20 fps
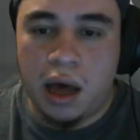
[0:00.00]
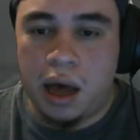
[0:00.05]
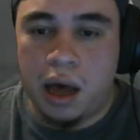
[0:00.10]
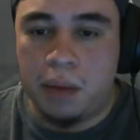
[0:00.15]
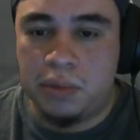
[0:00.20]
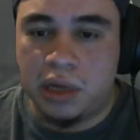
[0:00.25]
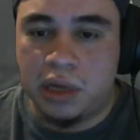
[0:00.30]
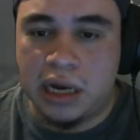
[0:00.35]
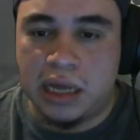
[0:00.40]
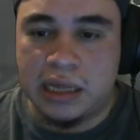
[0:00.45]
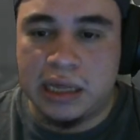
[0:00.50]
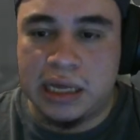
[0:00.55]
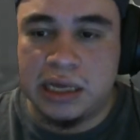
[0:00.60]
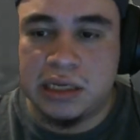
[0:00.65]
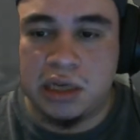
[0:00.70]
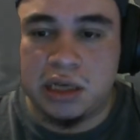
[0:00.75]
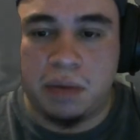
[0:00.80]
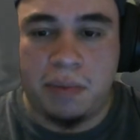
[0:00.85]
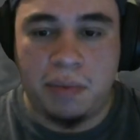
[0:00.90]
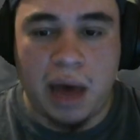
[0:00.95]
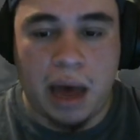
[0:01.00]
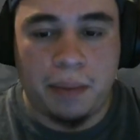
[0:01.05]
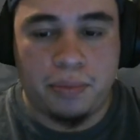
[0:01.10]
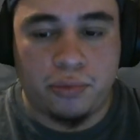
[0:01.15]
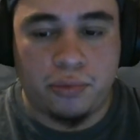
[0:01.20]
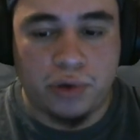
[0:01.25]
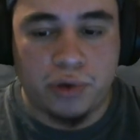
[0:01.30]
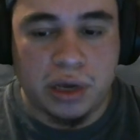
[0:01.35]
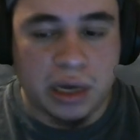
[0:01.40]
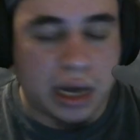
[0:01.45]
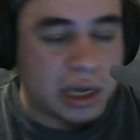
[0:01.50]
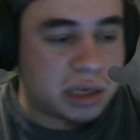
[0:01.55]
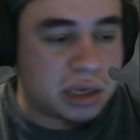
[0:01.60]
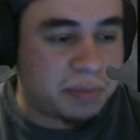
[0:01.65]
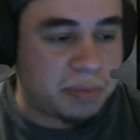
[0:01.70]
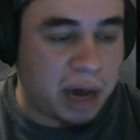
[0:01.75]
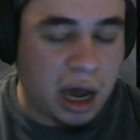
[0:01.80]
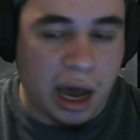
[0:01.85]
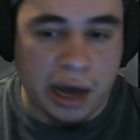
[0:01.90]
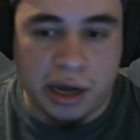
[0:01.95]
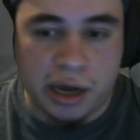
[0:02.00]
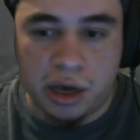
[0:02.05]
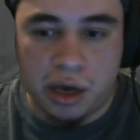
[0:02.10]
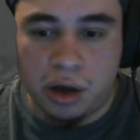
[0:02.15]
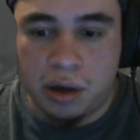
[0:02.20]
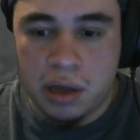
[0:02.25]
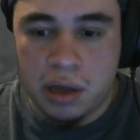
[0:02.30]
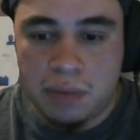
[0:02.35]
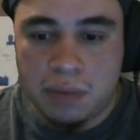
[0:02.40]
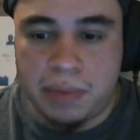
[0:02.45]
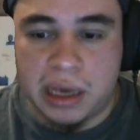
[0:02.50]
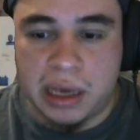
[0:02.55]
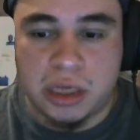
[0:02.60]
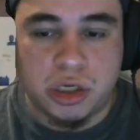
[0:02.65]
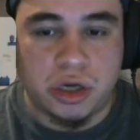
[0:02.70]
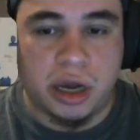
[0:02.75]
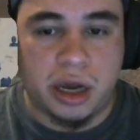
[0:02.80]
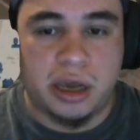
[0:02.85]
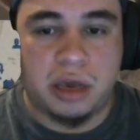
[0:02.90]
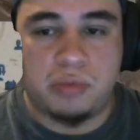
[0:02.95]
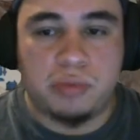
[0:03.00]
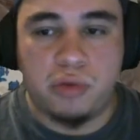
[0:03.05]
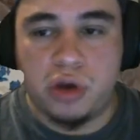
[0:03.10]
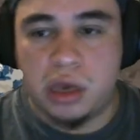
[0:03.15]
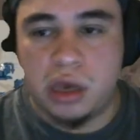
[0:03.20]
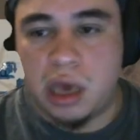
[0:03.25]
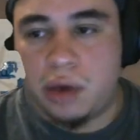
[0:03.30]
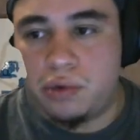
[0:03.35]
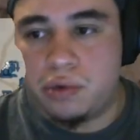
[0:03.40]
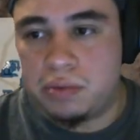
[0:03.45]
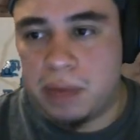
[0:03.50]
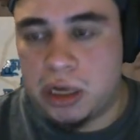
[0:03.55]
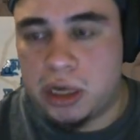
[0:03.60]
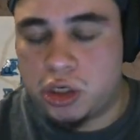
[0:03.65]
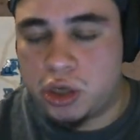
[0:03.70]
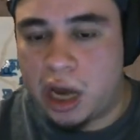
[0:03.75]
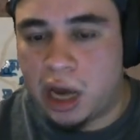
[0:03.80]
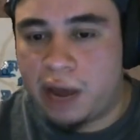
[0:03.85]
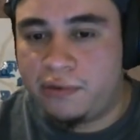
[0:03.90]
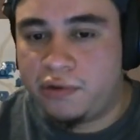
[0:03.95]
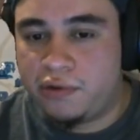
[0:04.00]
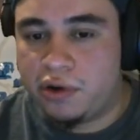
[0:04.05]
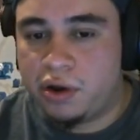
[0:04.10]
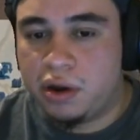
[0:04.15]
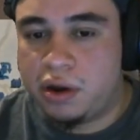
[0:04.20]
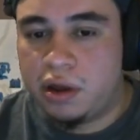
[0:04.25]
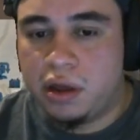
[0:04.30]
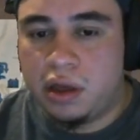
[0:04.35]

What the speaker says: looking at the intel map, reconnecting my audio, making sure I communicate with my driver.